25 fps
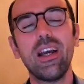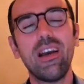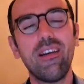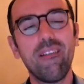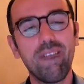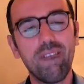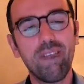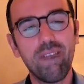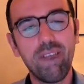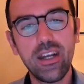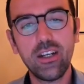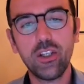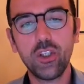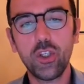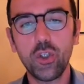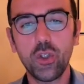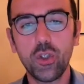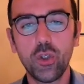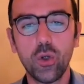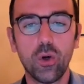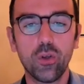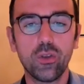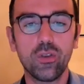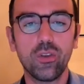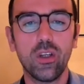A very
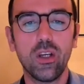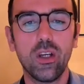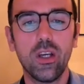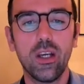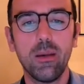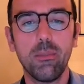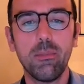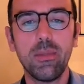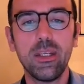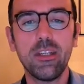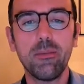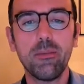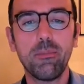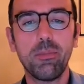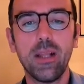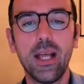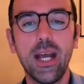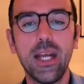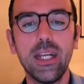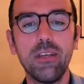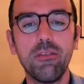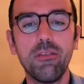short mini plan.